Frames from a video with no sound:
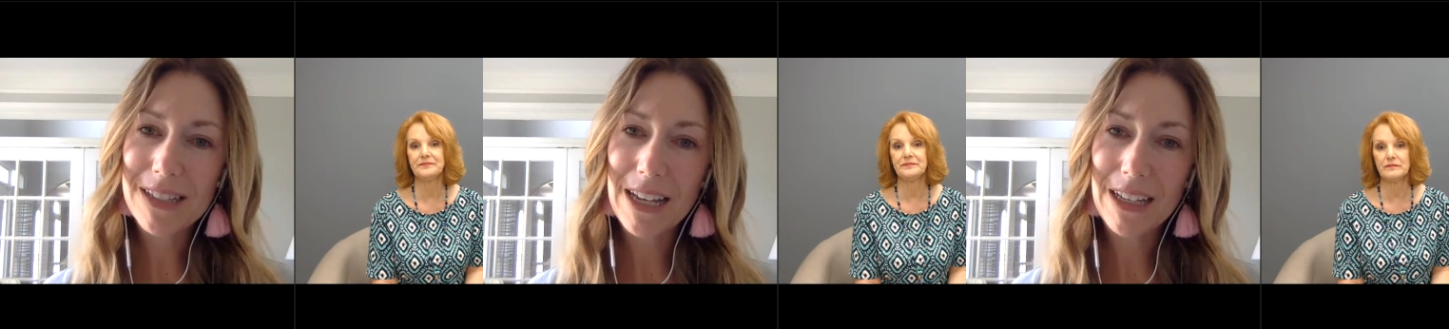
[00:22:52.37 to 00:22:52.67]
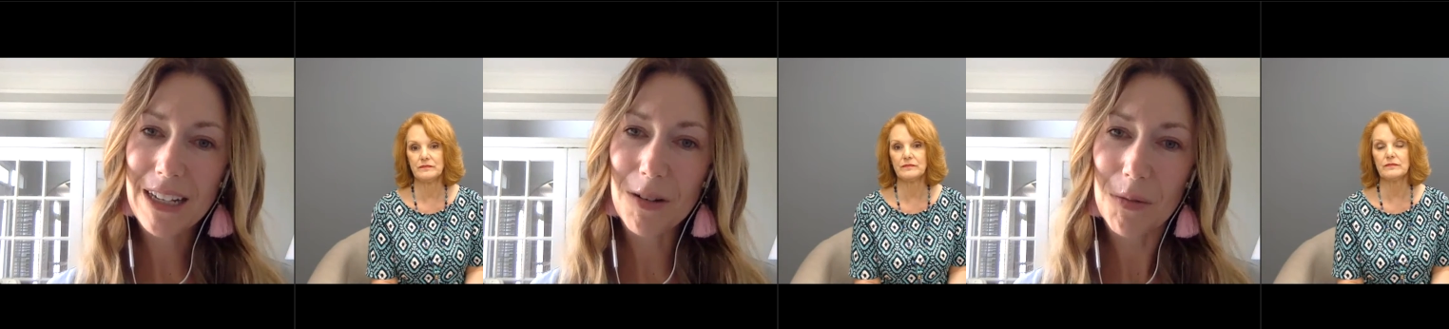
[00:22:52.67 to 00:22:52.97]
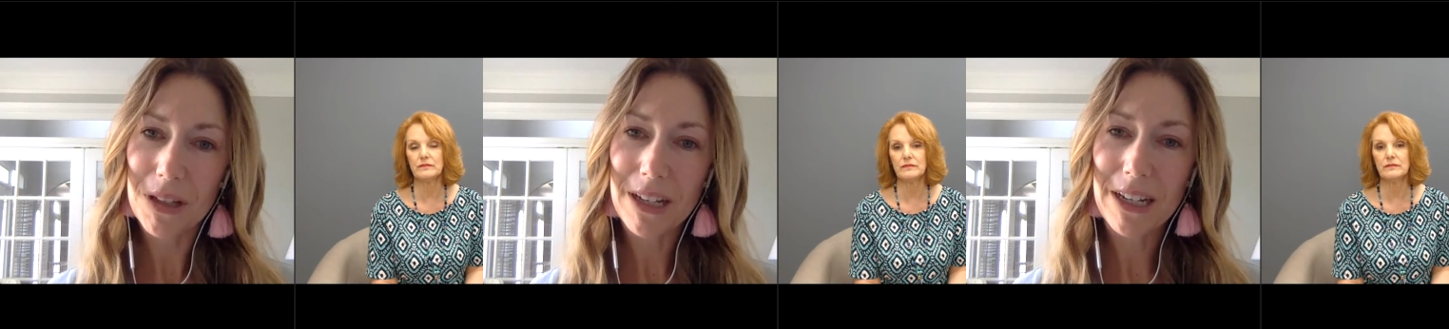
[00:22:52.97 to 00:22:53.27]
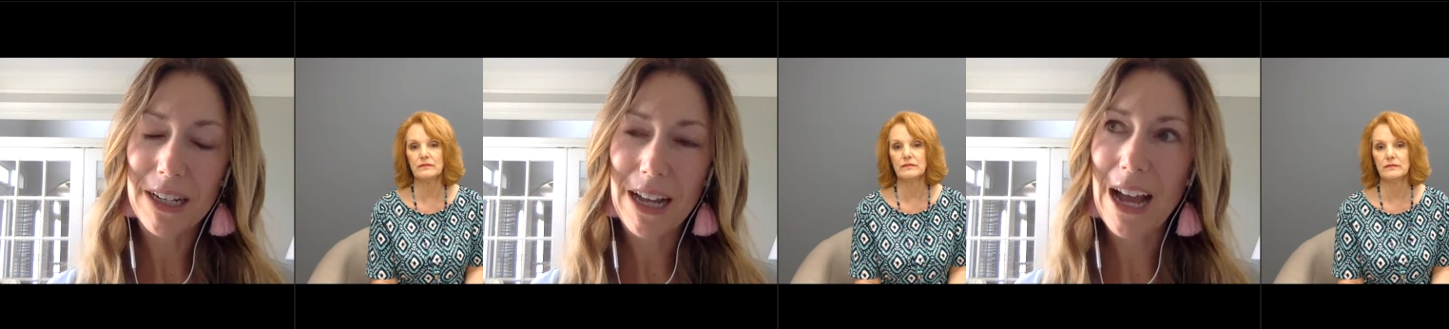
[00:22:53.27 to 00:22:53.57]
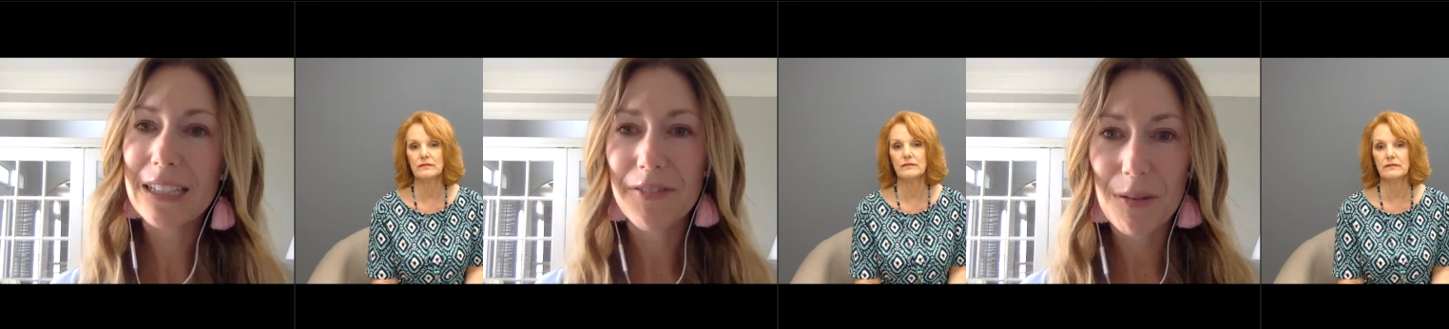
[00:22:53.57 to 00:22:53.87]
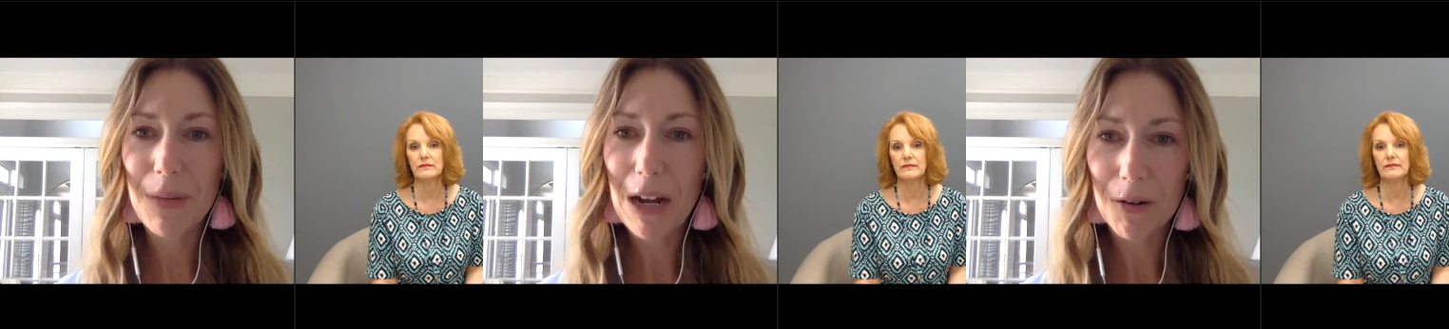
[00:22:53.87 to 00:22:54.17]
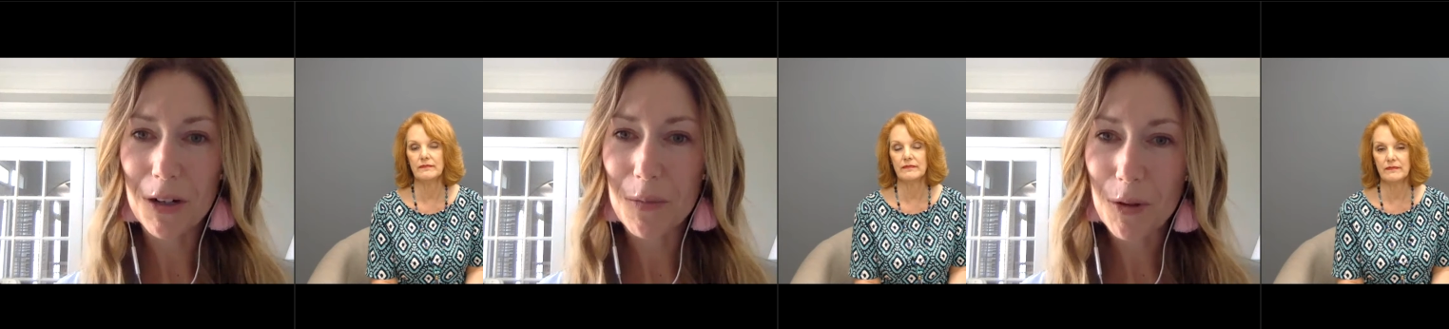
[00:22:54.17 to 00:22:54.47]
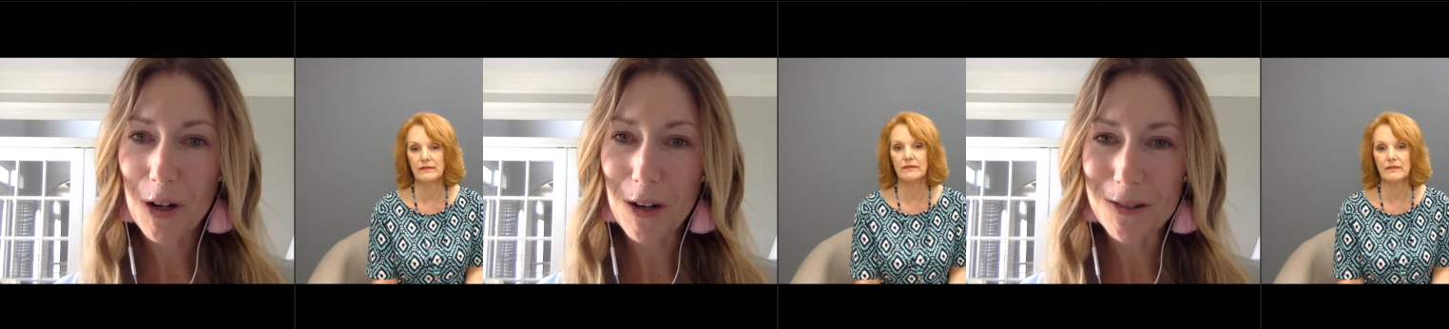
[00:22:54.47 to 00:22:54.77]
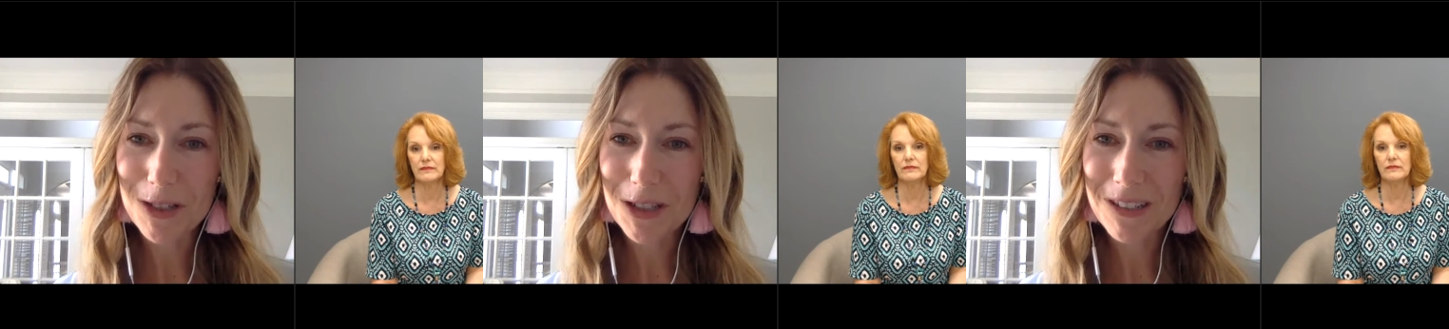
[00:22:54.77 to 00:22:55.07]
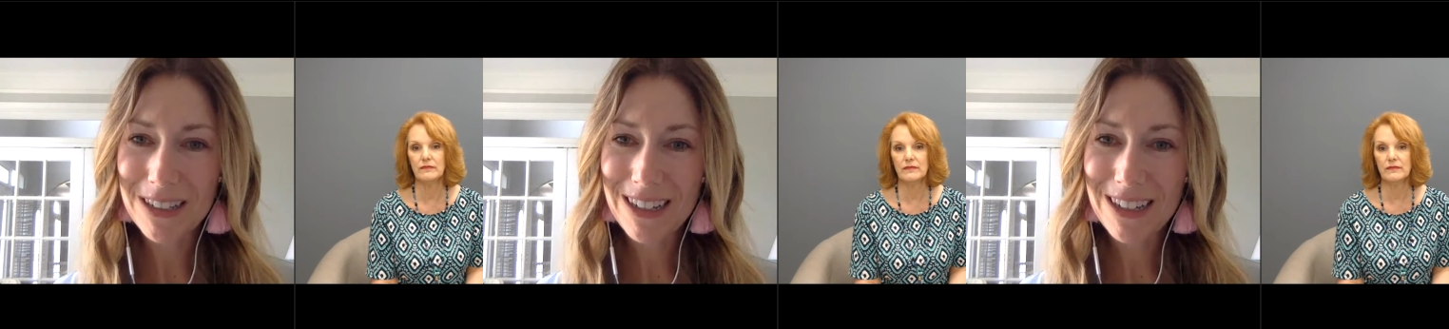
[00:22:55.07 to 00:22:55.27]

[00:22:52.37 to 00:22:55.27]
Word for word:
Speaker 1: Taking a really active, empowered approach